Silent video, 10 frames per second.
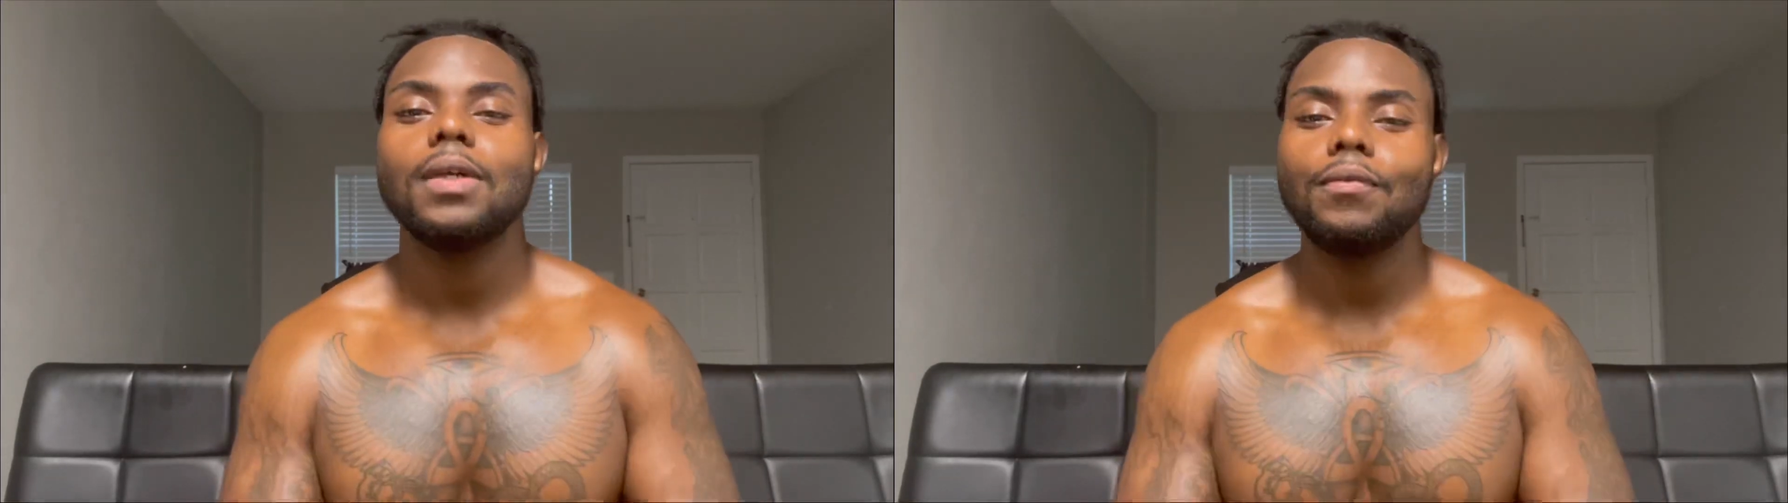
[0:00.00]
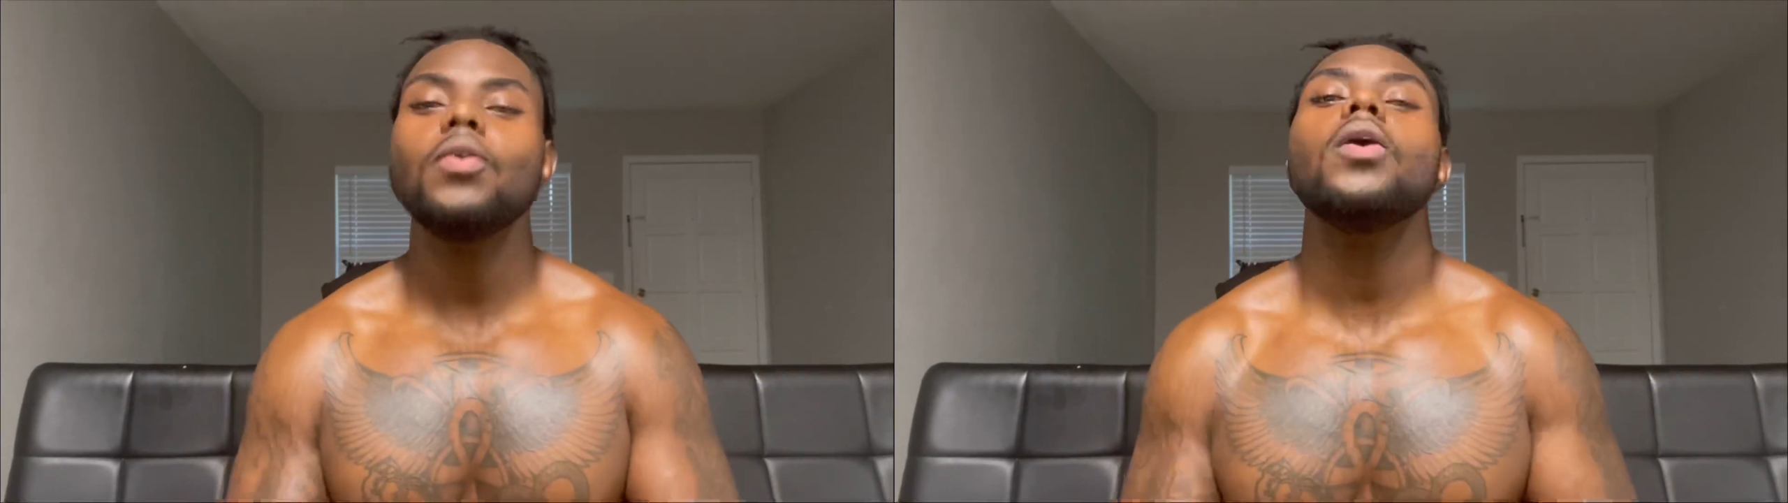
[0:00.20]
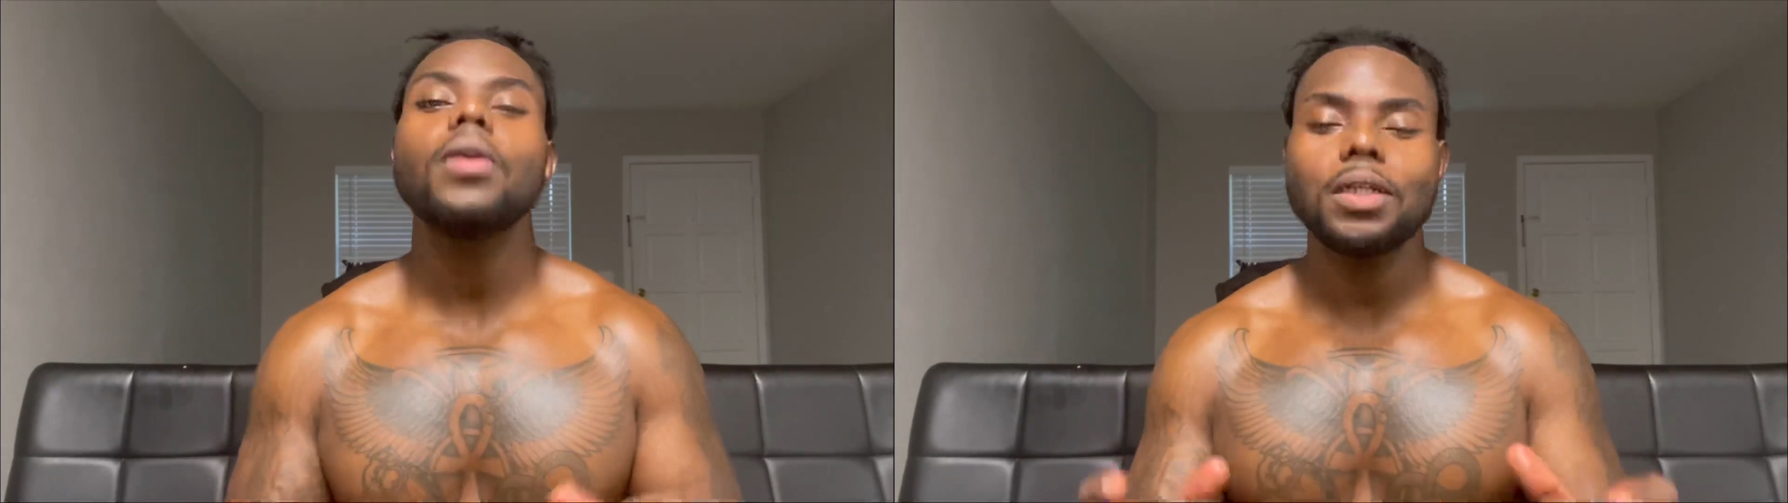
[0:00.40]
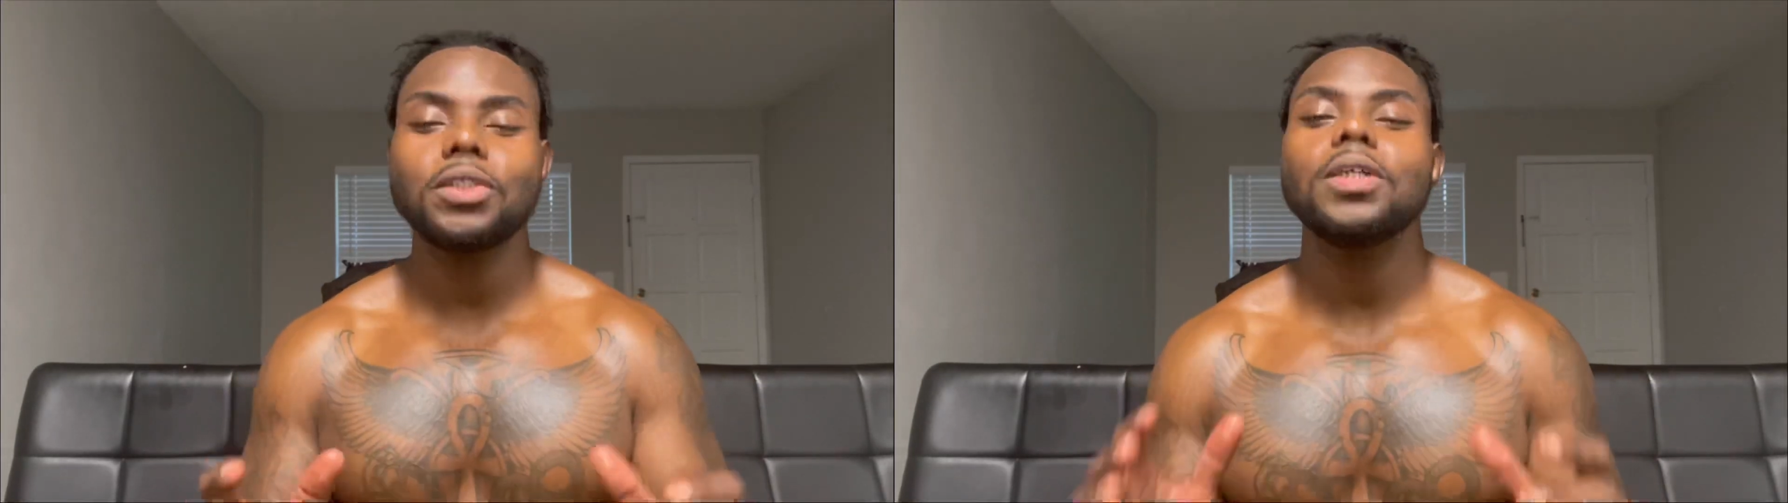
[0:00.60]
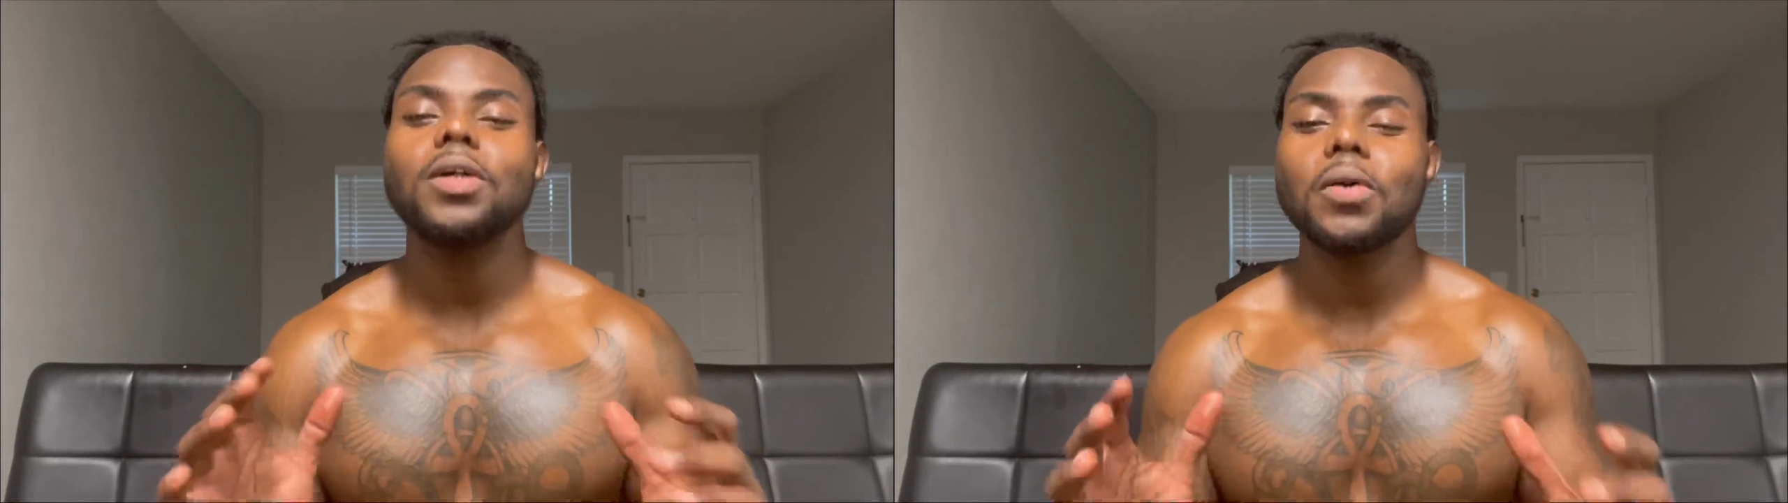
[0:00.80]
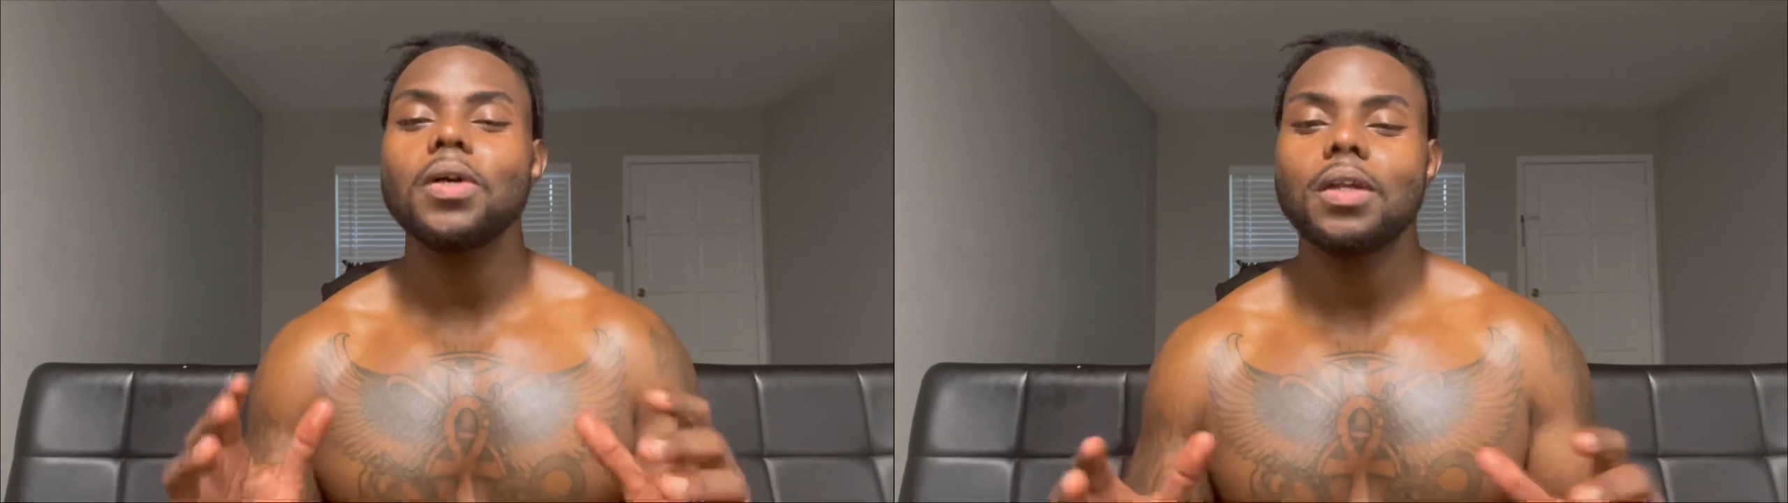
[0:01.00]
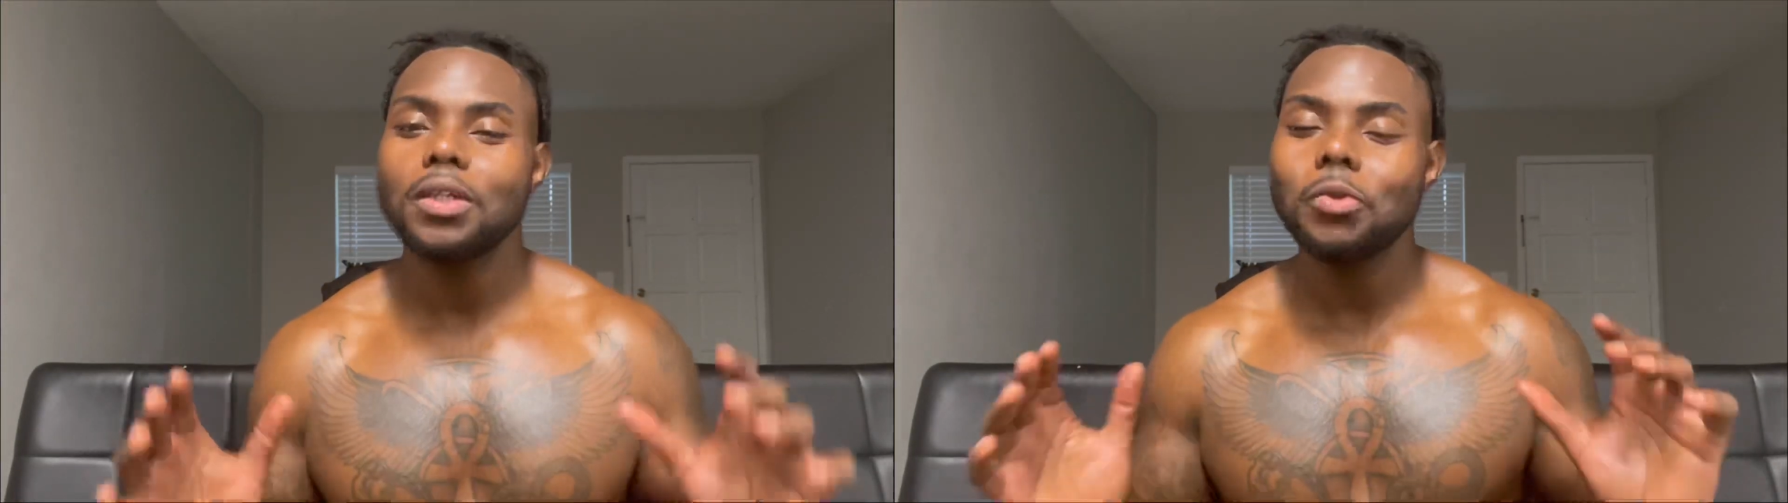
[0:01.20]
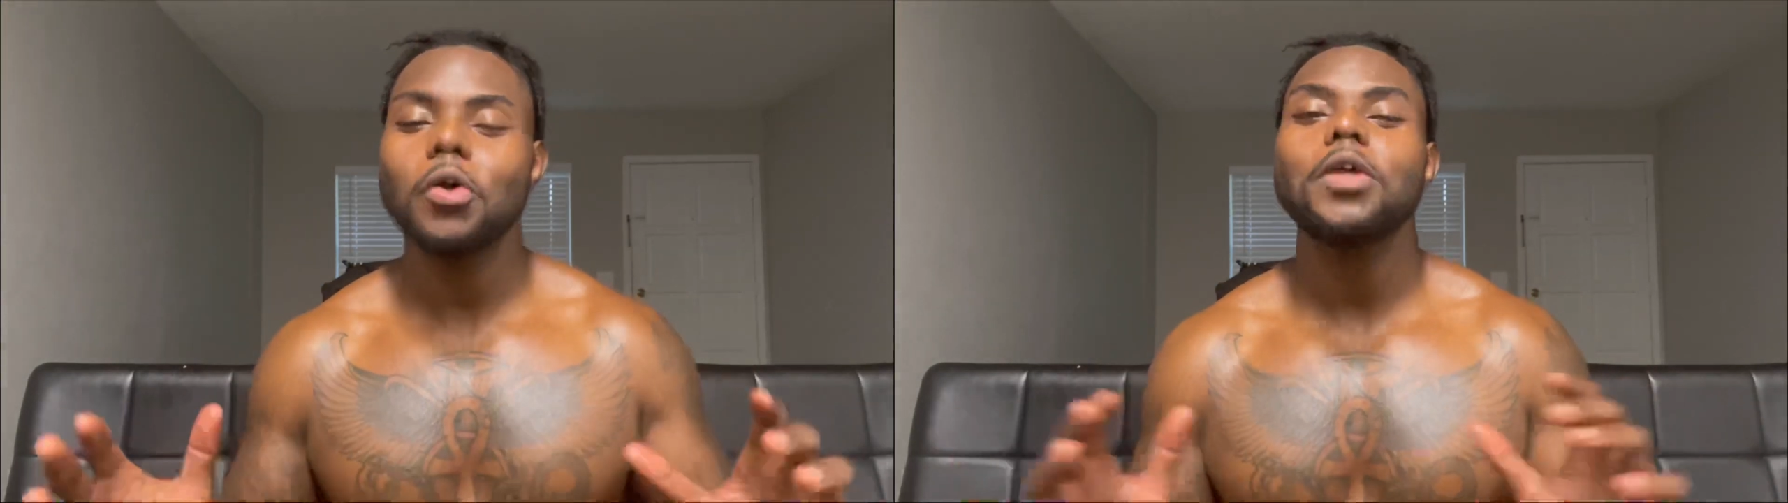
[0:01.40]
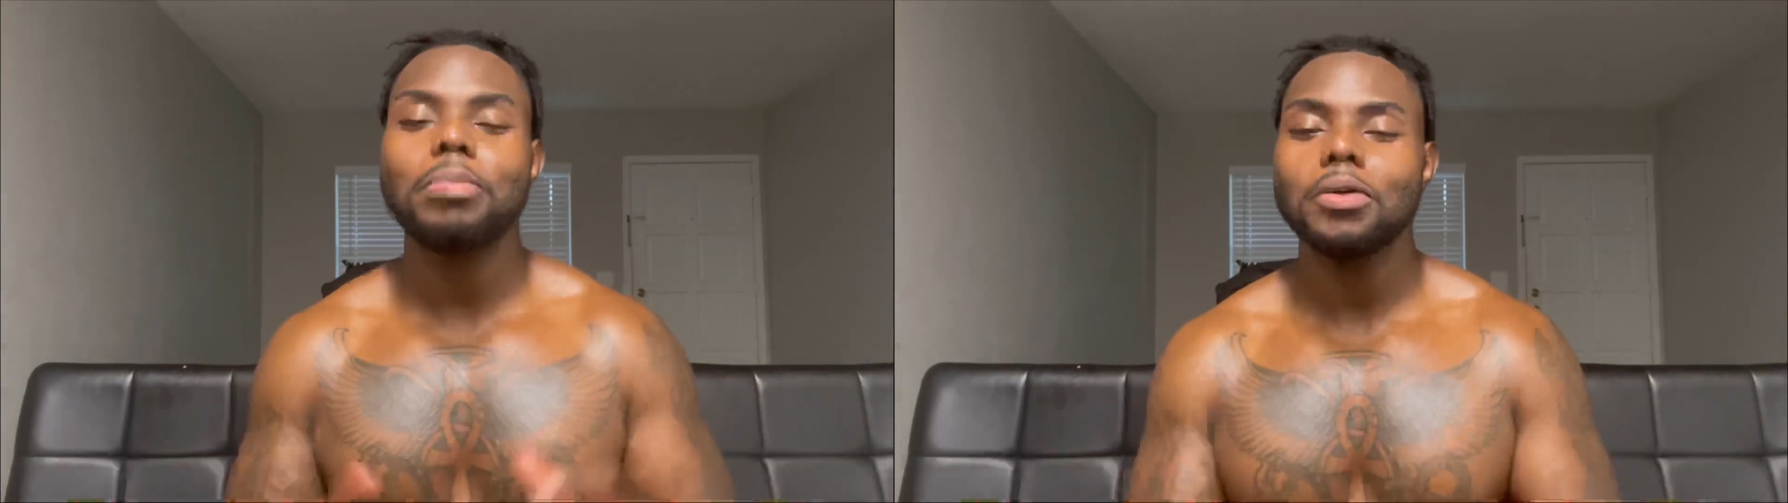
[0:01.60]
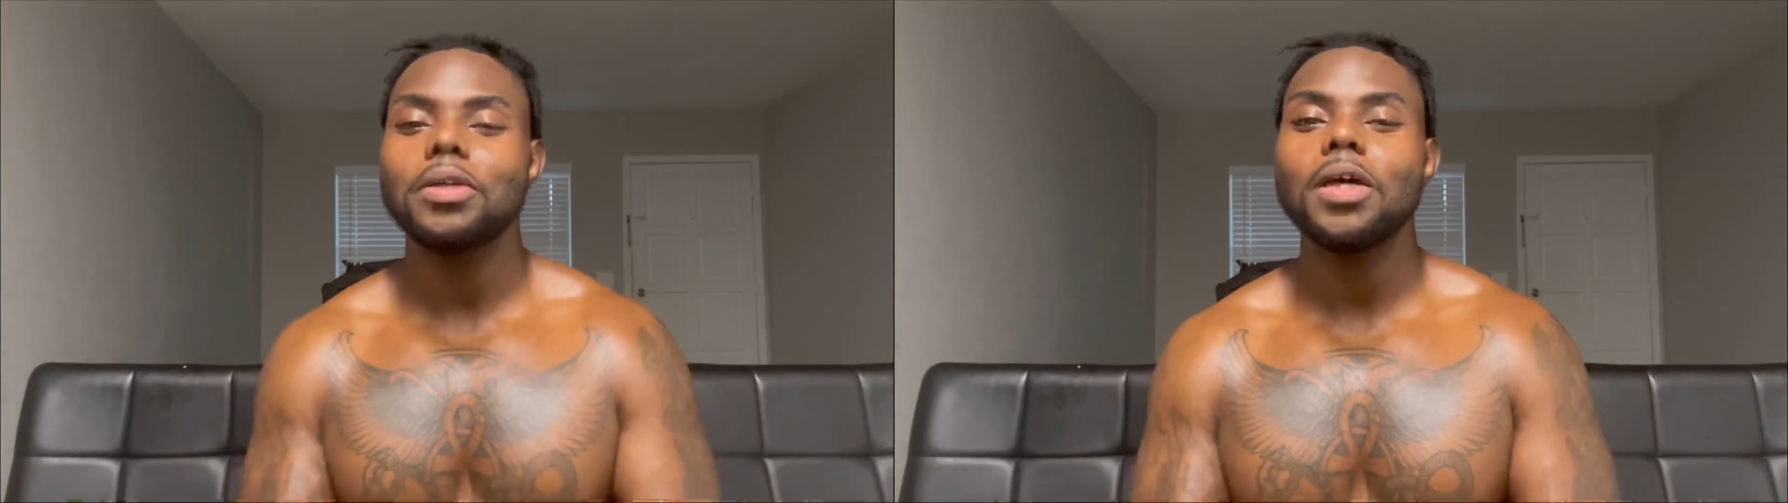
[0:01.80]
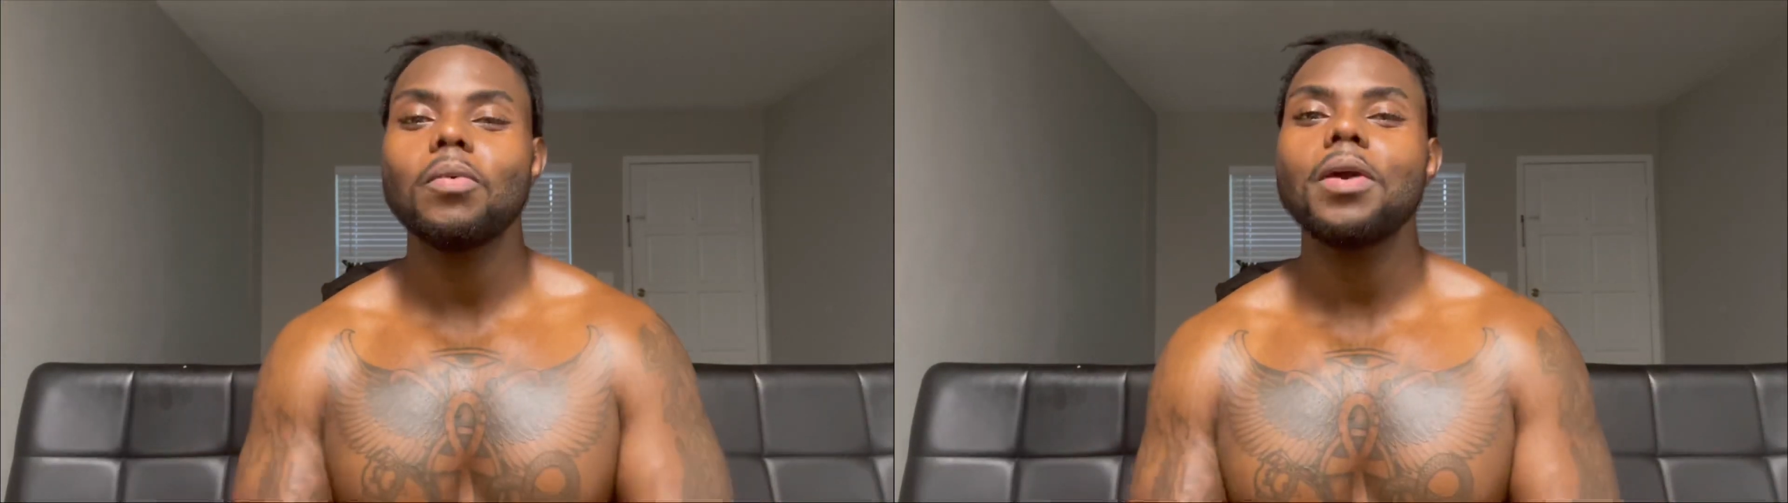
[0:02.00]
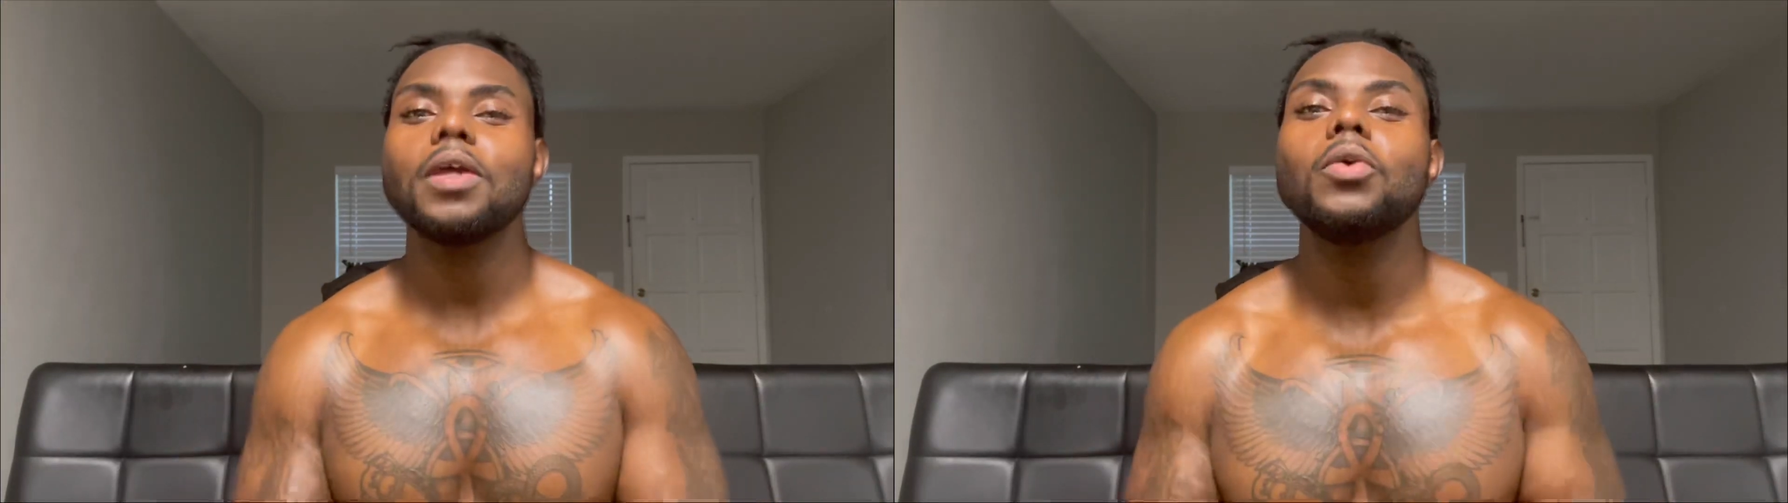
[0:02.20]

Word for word: you know that shit going, you know you put in that work,